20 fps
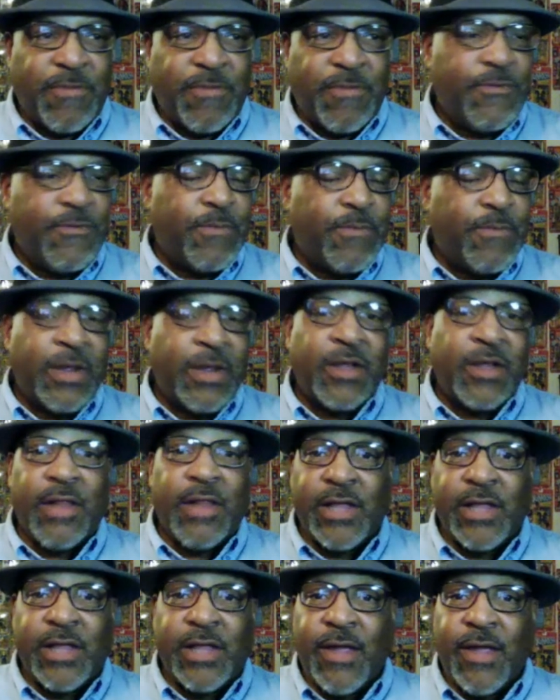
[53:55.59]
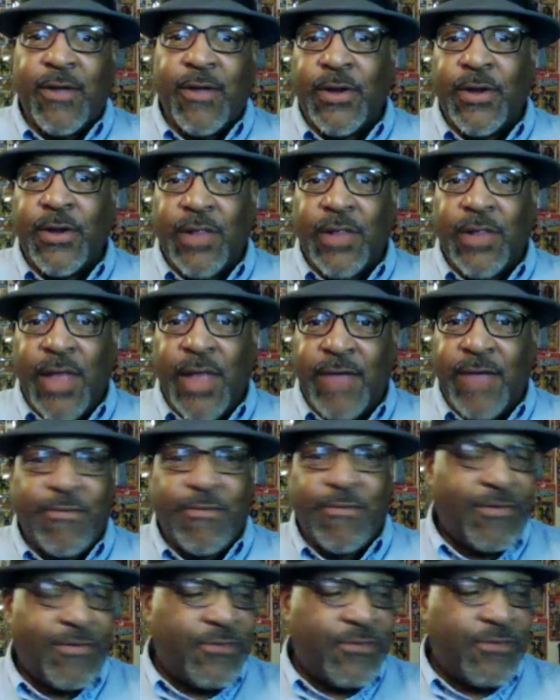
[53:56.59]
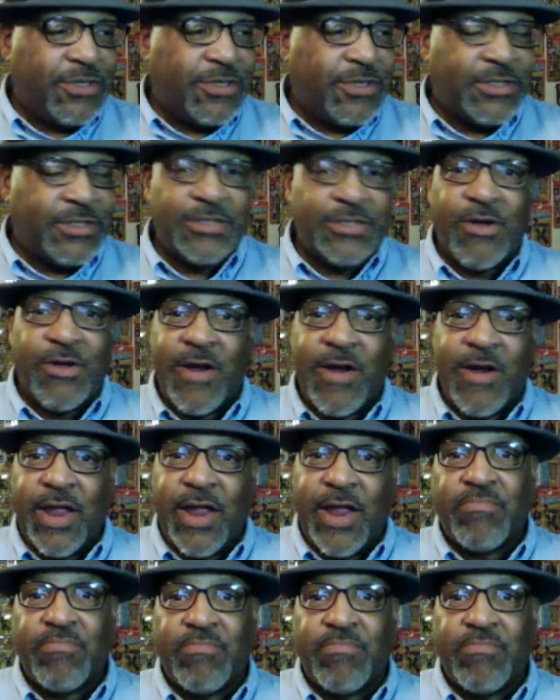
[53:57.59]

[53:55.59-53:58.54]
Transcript: If you've been collecting all your life, or if you're just starting,